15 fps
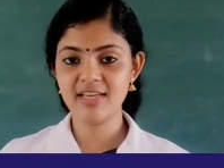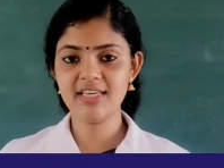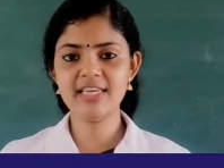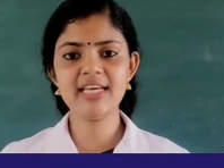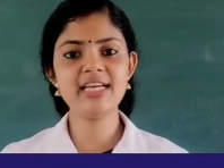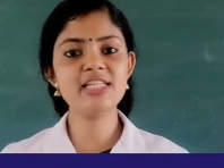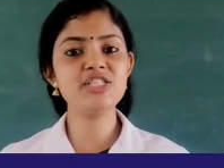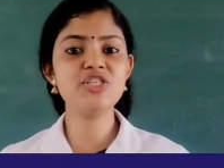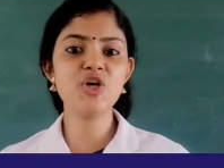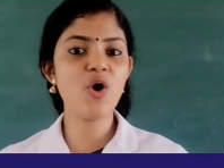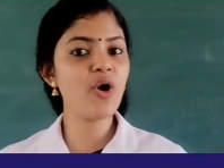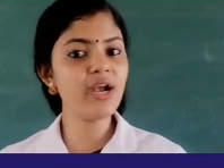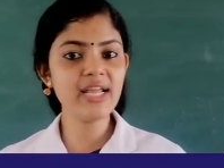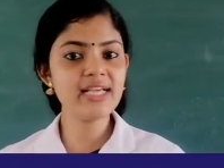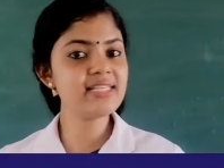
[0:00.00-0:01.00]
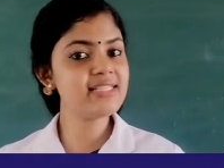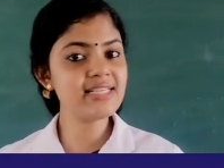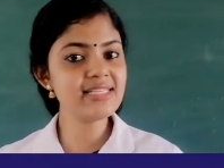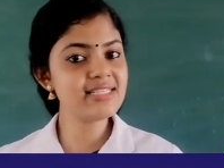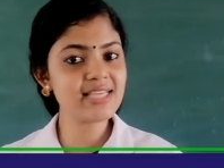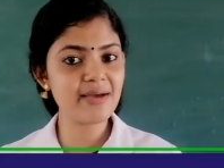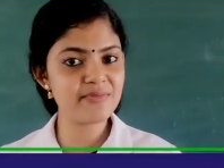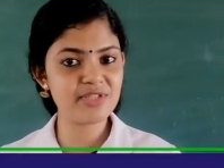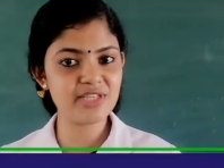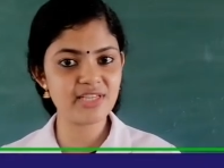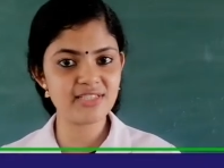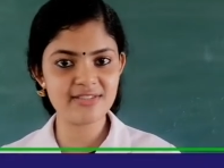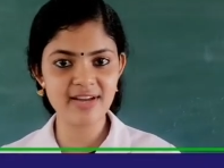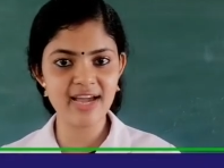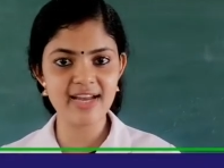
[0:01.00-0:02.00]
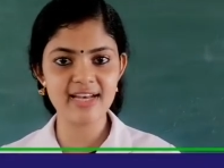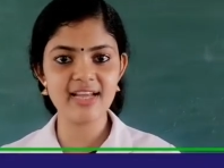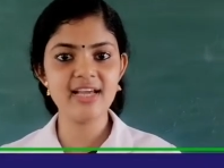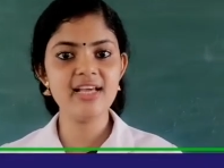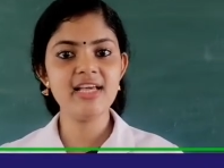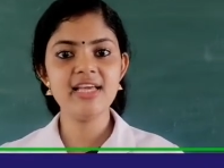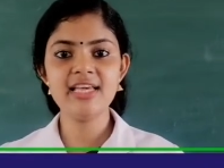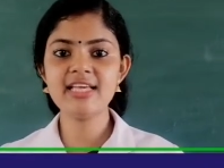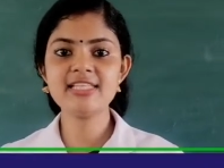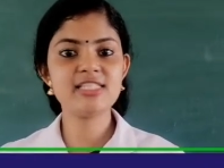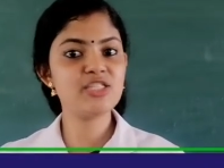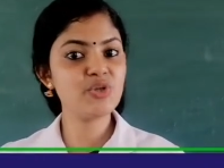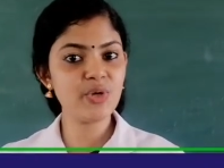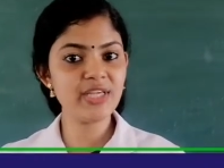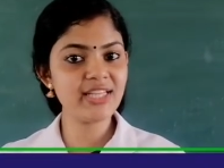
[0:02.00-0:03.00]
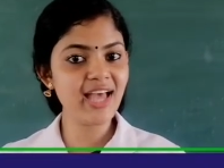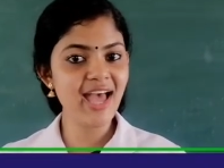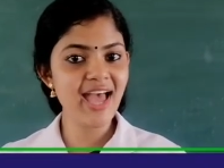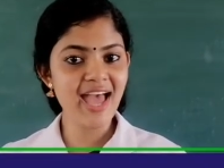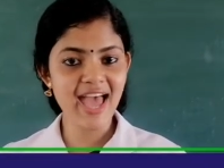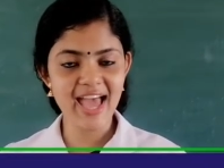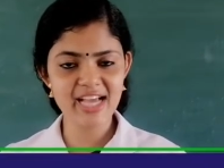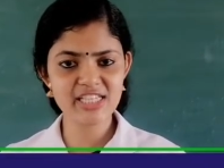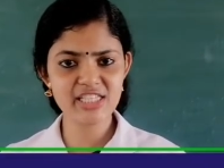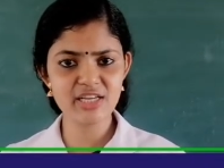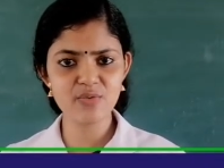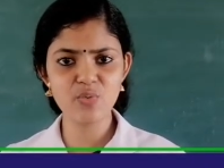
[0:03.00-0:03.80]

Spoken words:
Here John is the subject, right? He is doing the action.